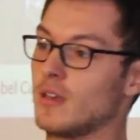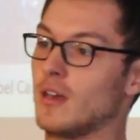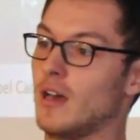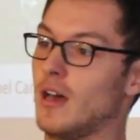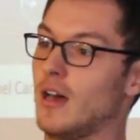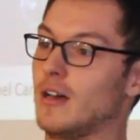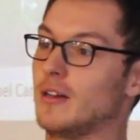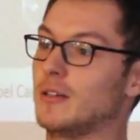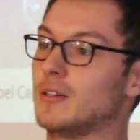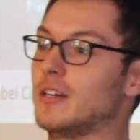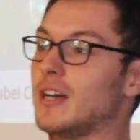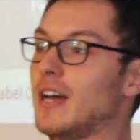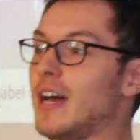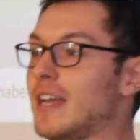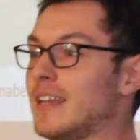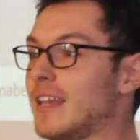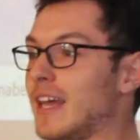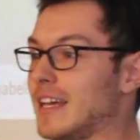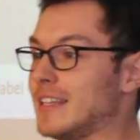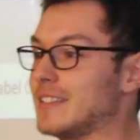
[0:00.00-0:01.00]

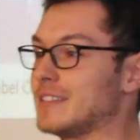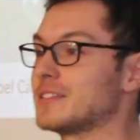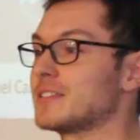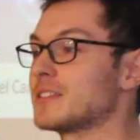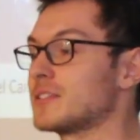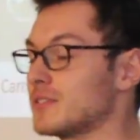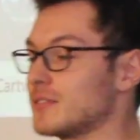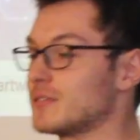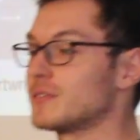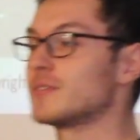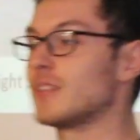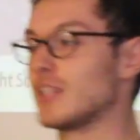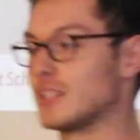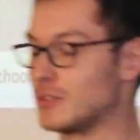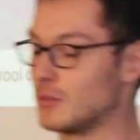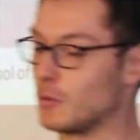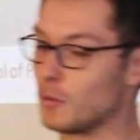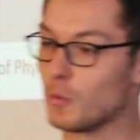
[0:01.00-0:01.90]
and that doesn't